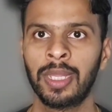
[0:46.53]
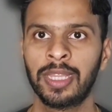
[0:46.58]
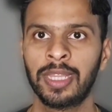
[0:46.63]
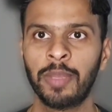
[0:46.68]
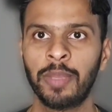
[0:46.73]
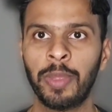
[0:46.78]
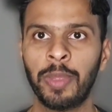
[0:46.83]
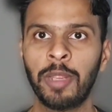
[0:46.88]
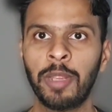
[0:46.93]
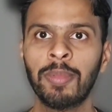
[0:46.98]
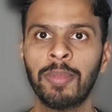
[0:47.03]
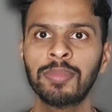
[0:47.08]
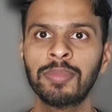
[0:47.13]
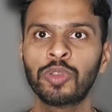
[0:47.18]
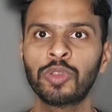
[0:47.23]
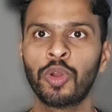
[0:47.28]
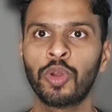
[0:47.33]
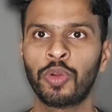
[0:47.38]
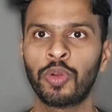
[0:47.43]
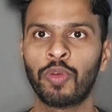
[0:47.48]
The minimum
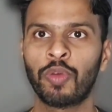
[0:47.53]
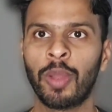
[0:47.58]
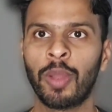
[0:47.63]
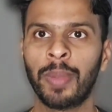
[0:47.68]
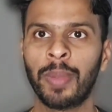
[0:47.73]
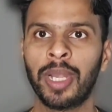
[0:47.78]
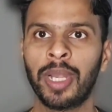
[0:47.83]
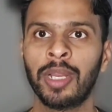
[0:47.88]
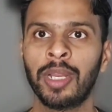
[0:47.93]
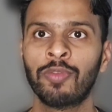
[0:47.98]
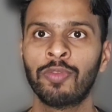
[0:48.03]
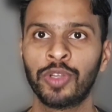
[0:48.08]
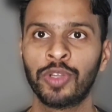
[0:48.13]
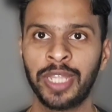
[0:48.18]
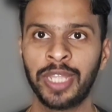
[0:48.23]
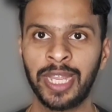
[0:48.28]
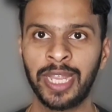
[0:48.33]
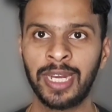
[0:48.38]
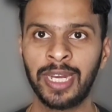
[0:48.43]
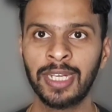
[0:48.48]
score requirement for
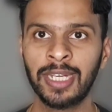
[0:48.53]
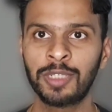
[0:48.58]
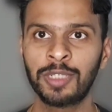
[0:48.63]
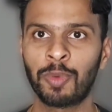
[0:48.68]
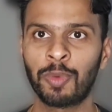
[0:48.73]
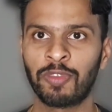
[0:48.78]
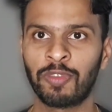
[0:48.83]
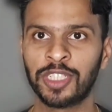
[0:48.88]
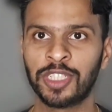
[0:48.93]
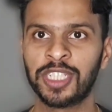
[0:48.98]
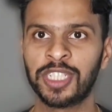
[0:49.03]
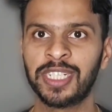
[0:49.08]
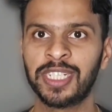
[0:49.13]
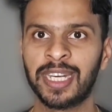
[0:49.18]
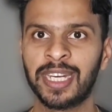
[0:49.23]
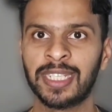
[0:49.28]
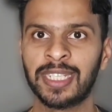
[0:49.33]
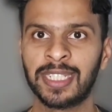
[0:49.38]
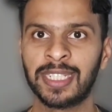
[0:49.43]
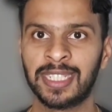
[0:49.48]
the English proficiency
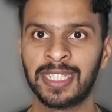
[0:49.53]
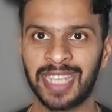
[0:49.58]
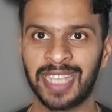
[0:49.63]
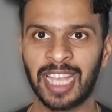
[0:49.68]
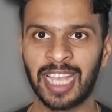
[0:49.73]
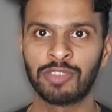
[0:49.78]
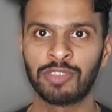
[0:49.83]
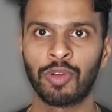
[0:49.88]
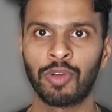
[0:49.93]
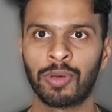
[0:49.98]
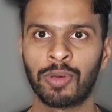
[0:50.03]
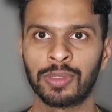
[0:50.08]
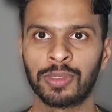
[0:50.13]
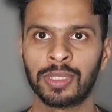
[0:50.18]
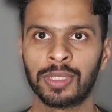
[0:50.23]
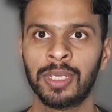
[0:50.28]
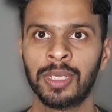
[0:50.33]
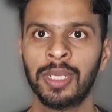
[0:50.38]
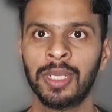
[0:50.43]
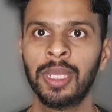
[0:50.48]
test is as follows: